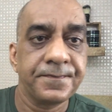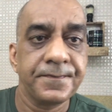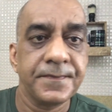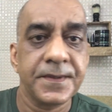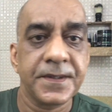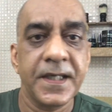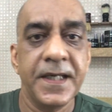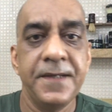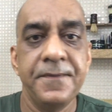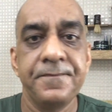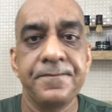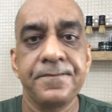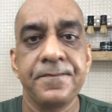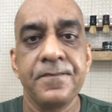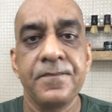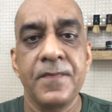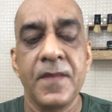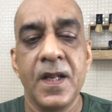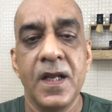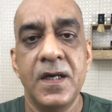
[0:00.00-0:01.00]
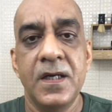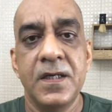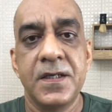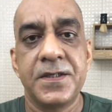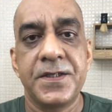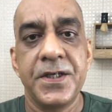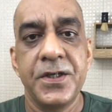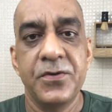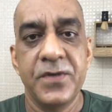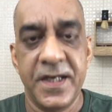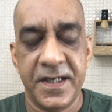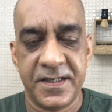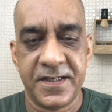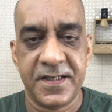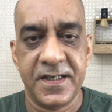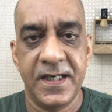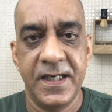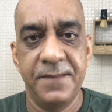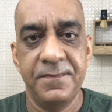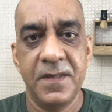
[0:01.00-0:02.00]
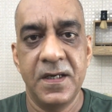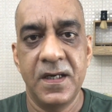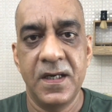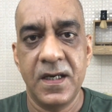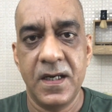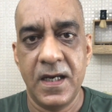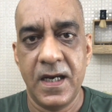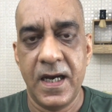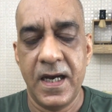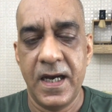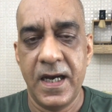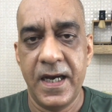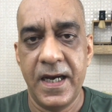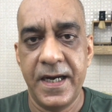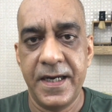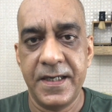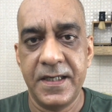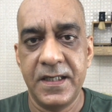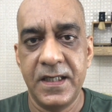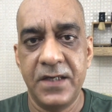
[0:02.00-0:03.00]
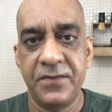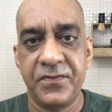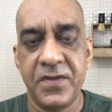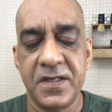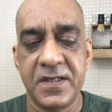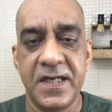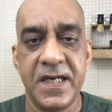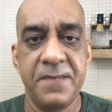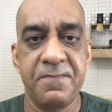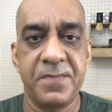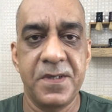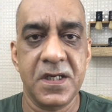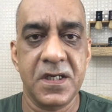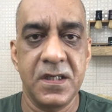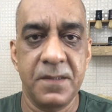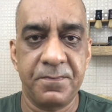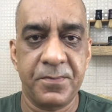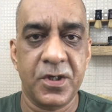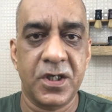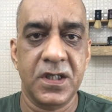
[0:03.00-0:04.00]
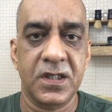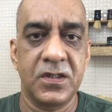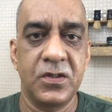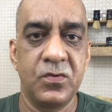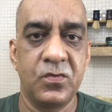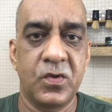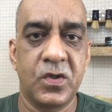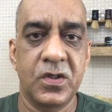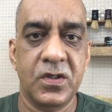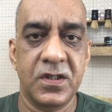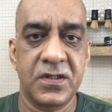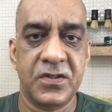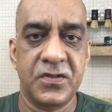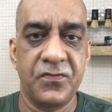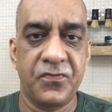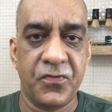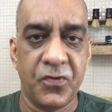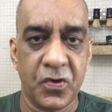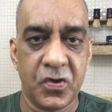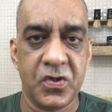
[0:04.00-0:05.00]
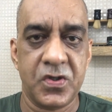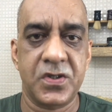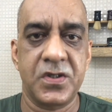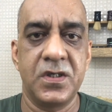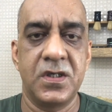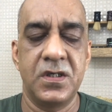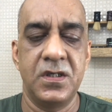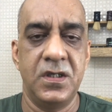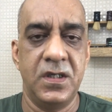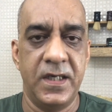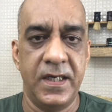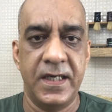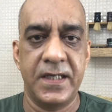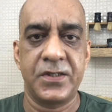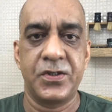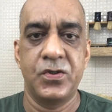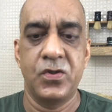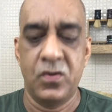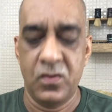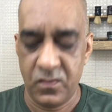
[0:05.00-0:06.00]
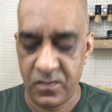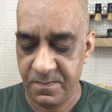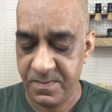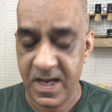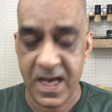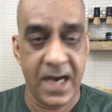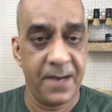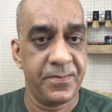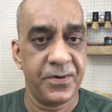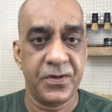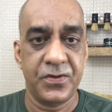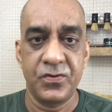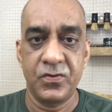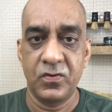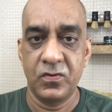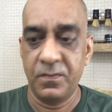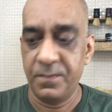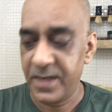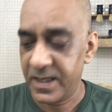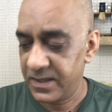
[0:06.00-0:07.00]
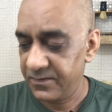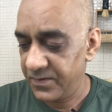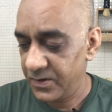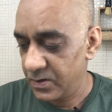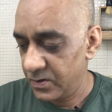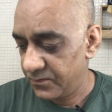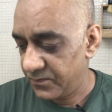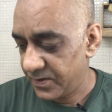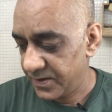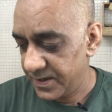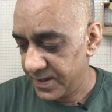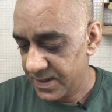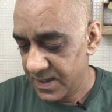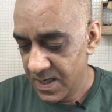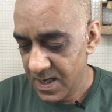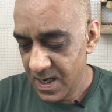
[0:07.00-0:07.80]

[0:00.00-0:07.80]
Okay, see you next time. And if there's any particular product you want us to focus on, let us know. We'll be happy to make a video for it.